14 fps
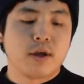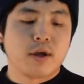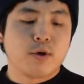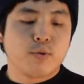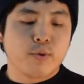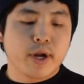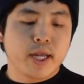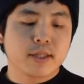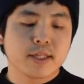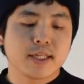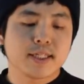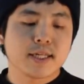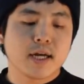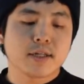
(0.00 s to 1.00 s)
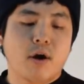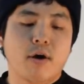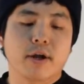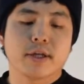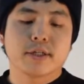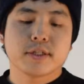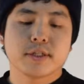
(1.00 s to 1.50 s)
we get the design
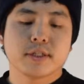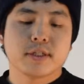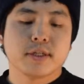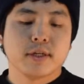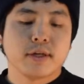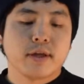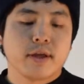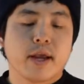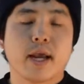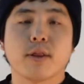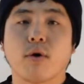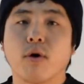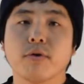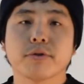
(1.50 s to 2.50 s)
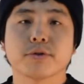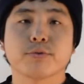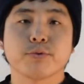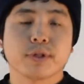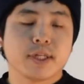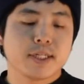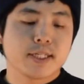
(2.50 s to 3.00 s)
targets, and all those
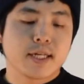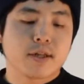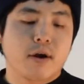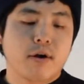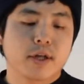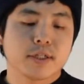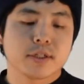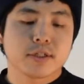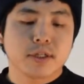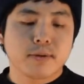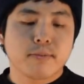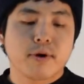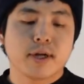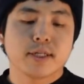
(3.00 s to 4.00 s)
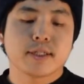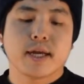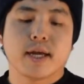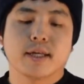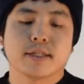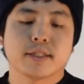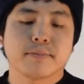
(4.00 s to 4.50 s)
design targets are summarized
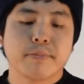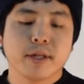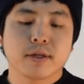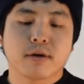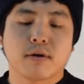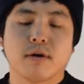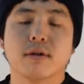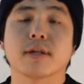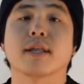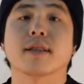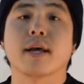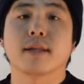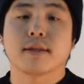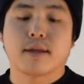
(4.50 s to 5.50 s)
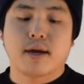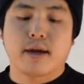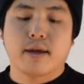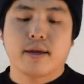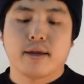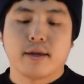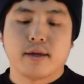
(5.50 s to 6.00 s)
as speed, current, and net die.
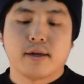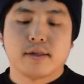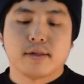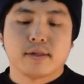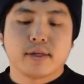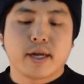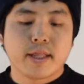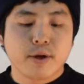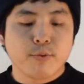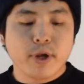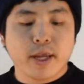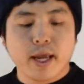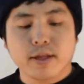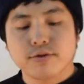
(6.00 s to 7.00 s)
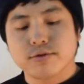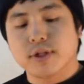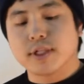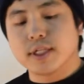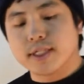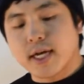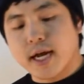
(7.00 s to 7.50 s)
And then we get to the
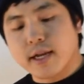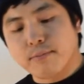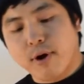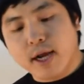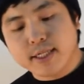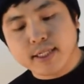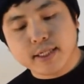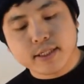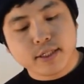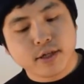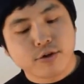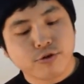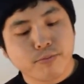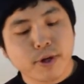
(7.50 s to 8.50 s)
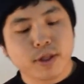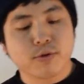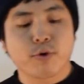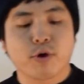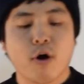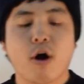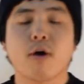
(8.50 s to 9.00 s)
designing process to meet the
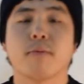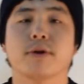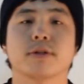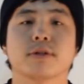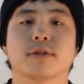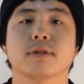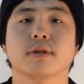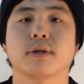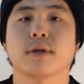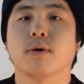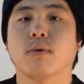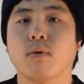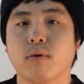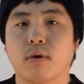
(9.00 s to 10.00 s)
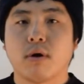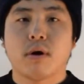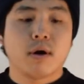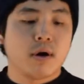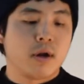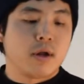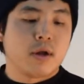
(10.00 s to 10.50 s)
requirements, or
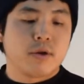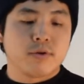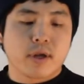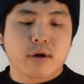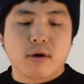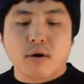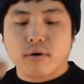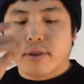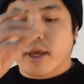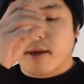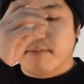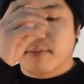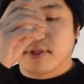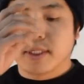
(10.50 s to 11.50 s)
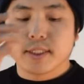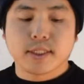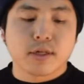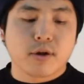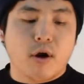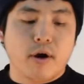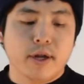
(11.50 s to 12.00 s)
you can call them the design
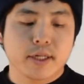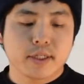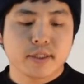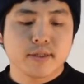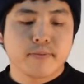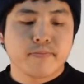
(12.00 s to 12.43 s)
targets.